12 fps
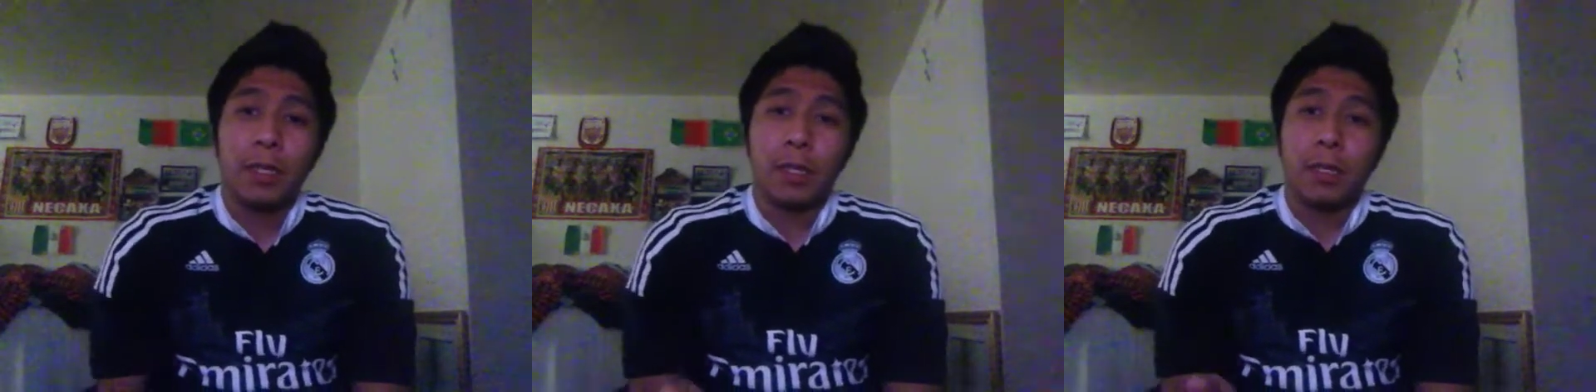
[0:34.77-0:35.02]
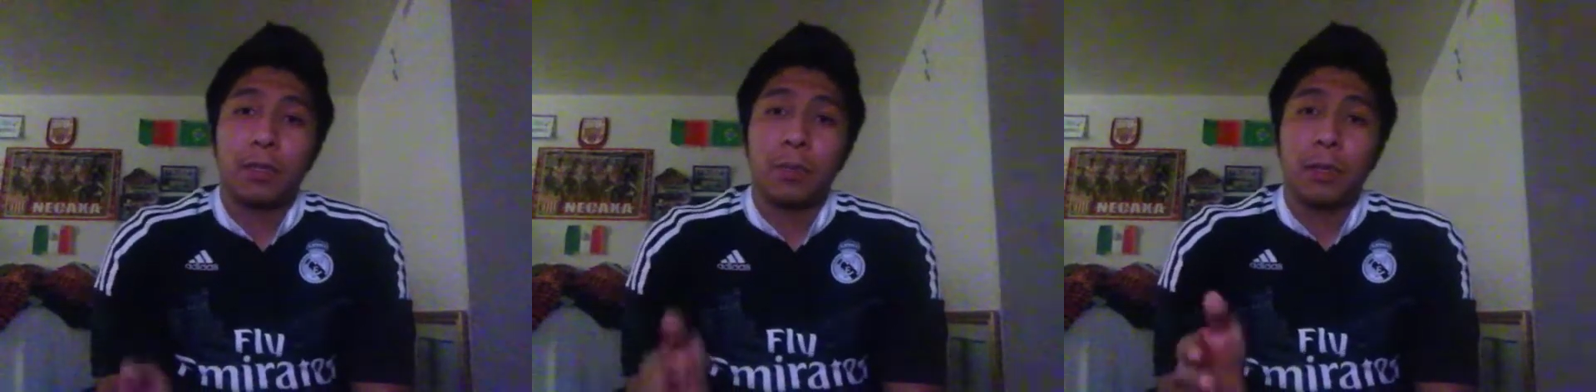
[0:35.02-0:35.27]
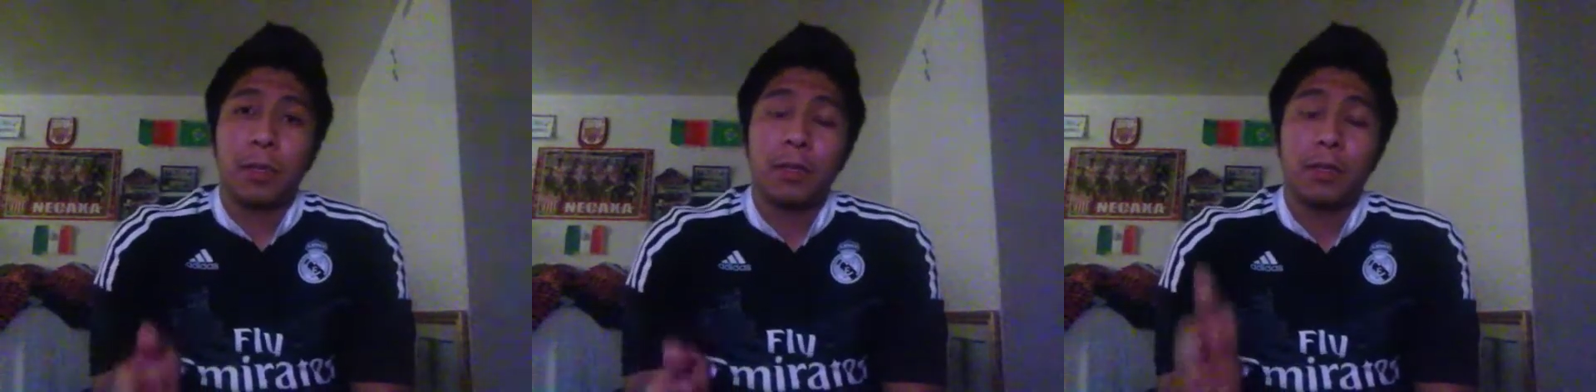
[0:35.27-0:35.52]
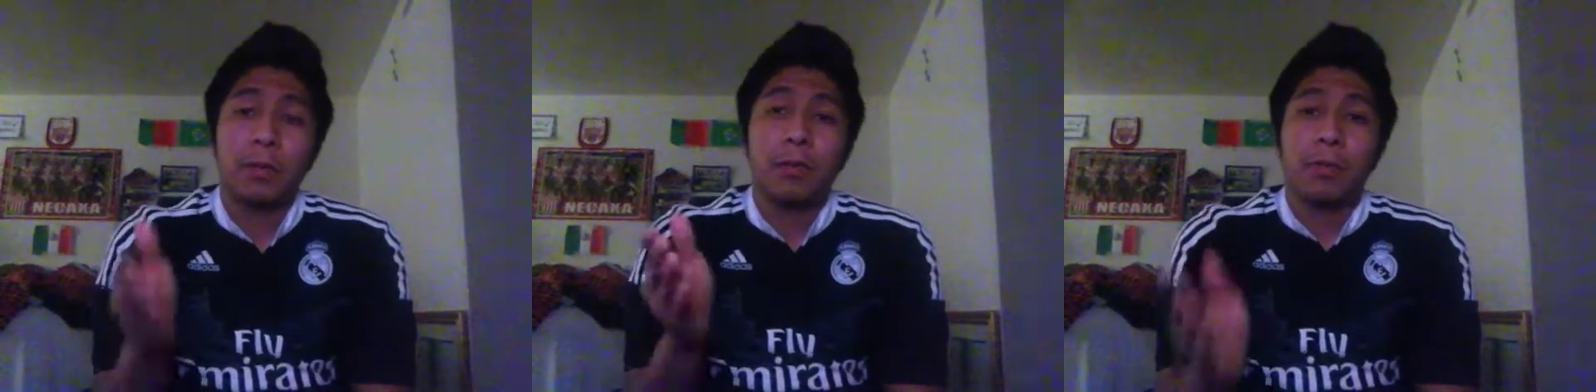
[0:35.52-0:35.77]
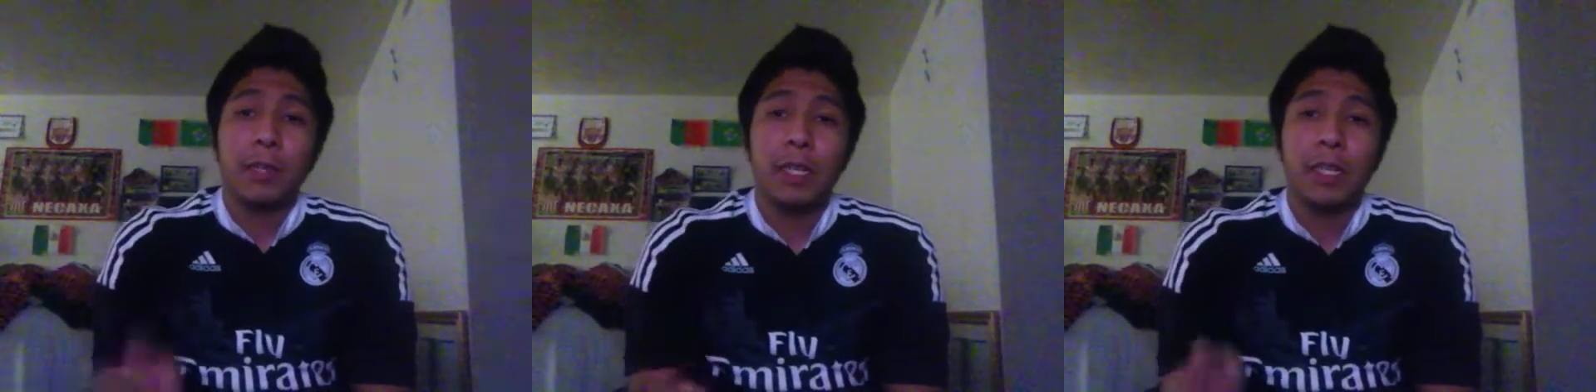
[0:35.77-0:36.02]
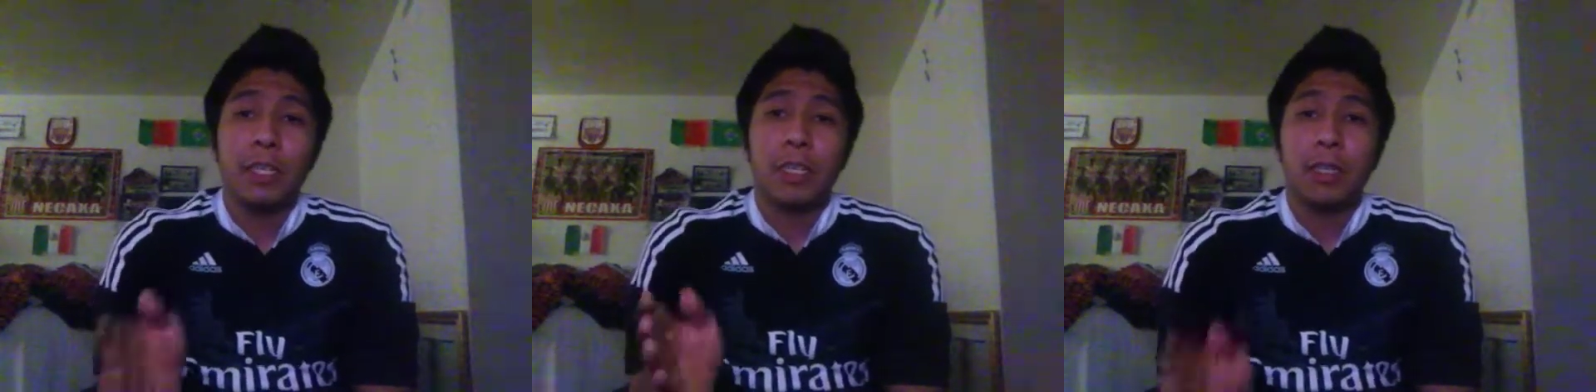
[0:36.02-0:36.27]
like, to be honest, it was
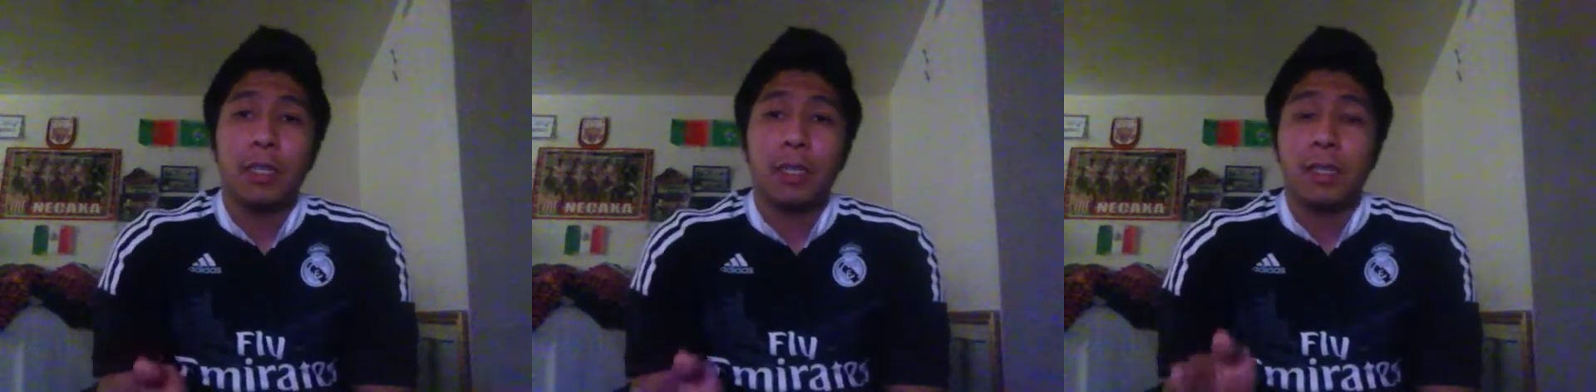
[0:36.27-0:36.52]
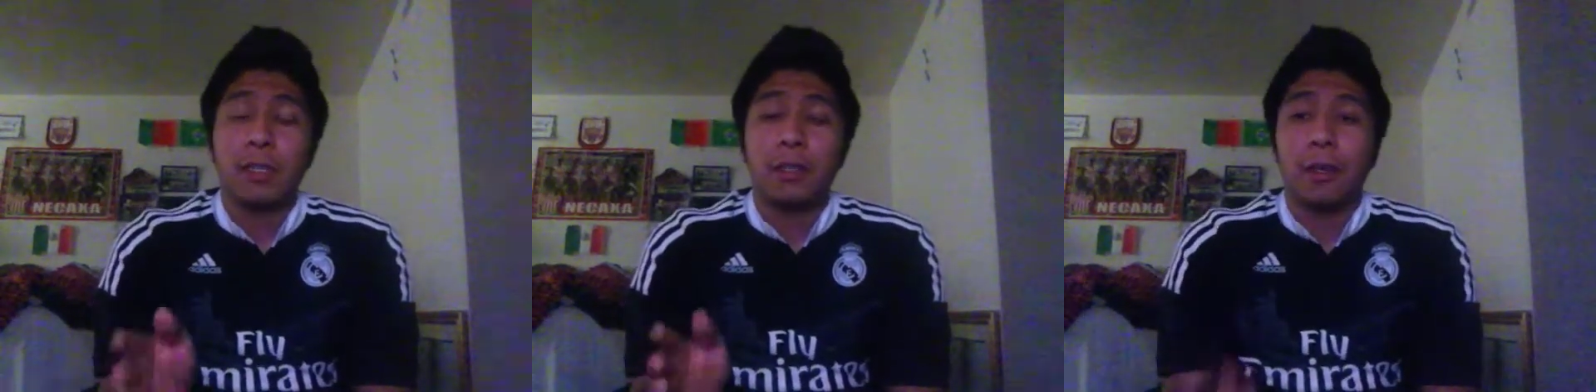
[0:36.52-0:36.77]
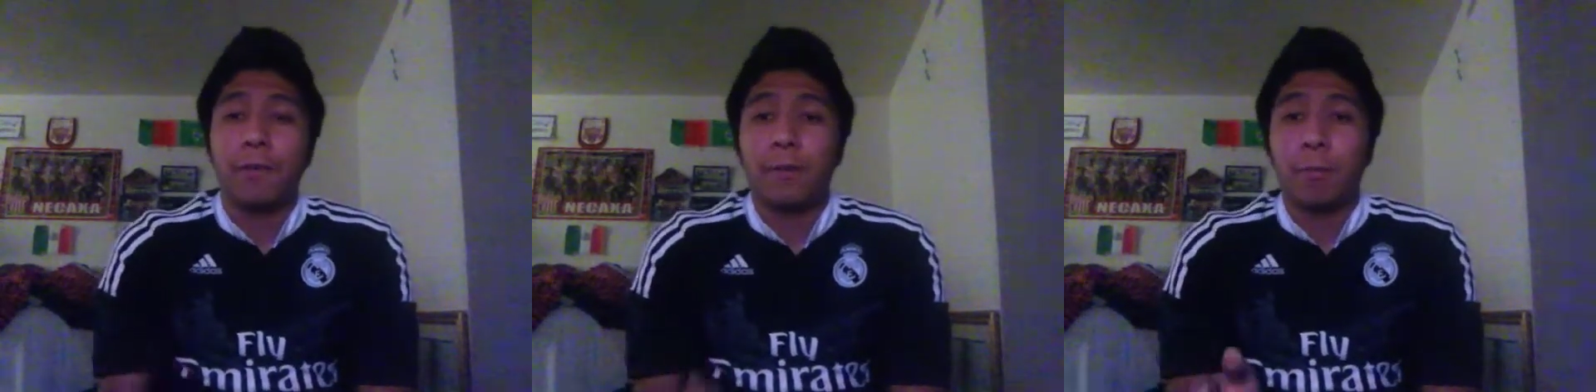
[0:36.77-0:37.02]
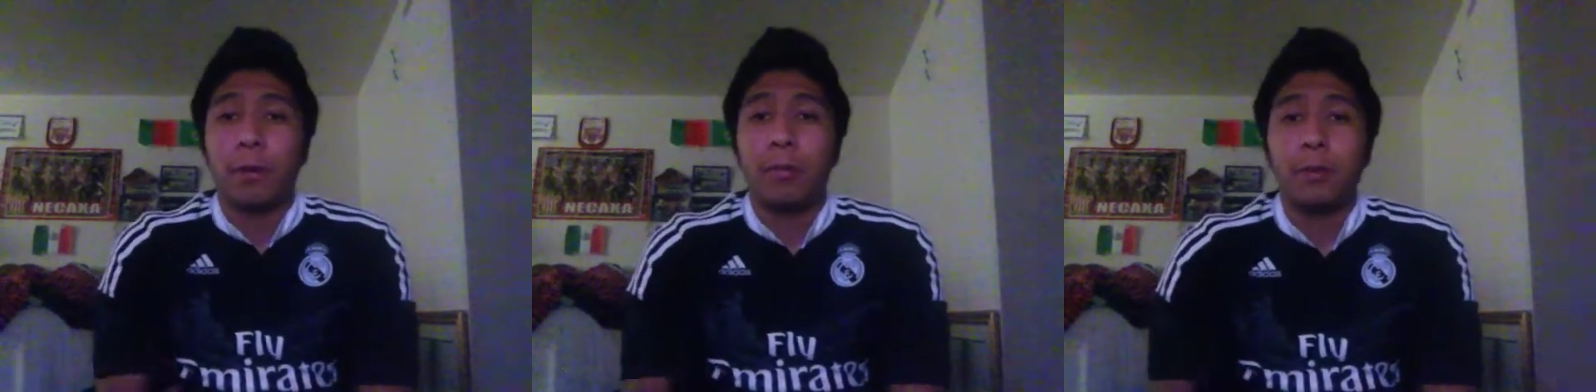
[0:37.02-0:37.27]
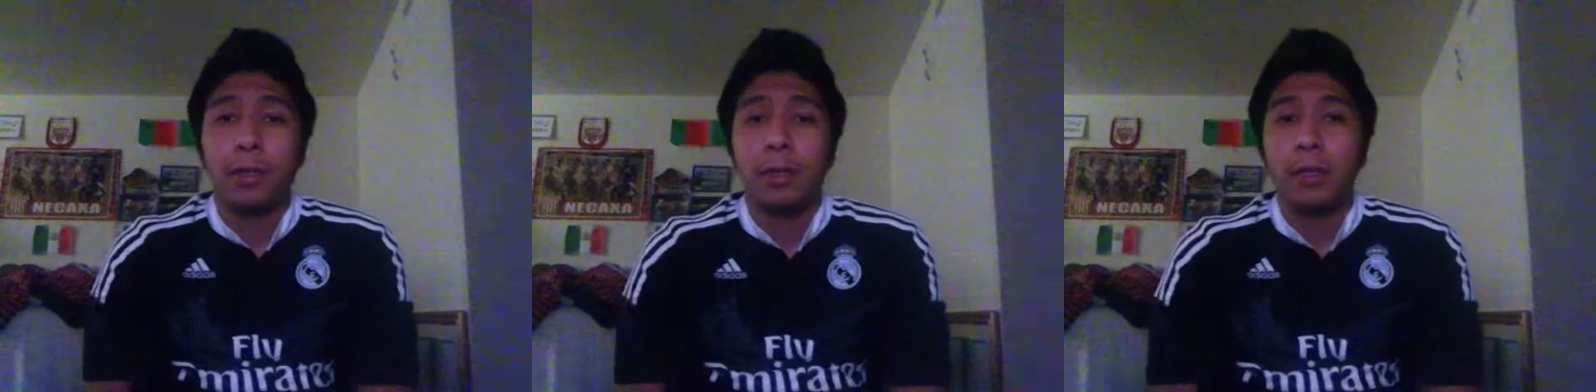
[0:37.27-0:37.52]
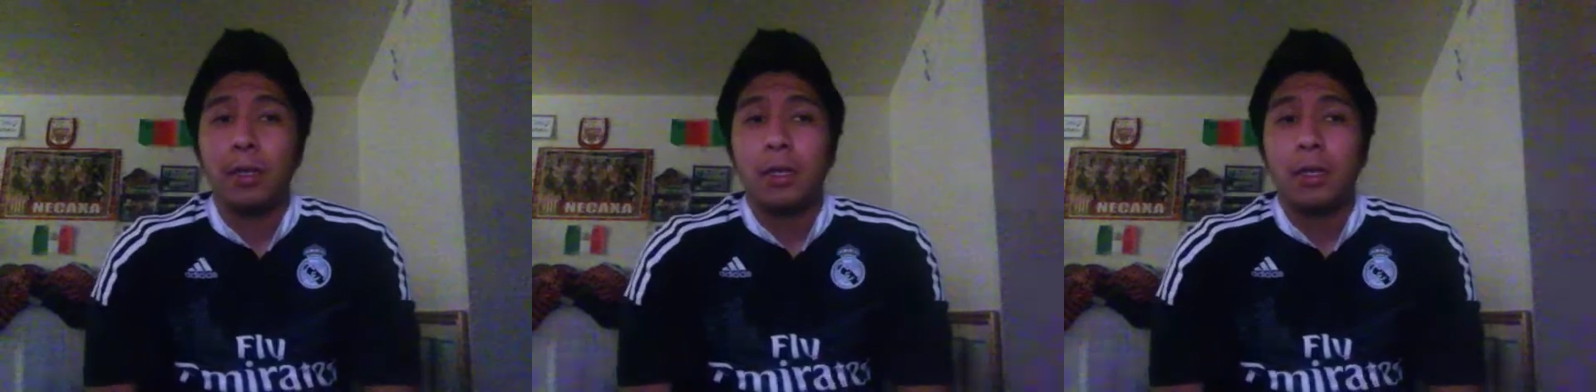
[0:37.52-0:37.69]
really a tough opponent.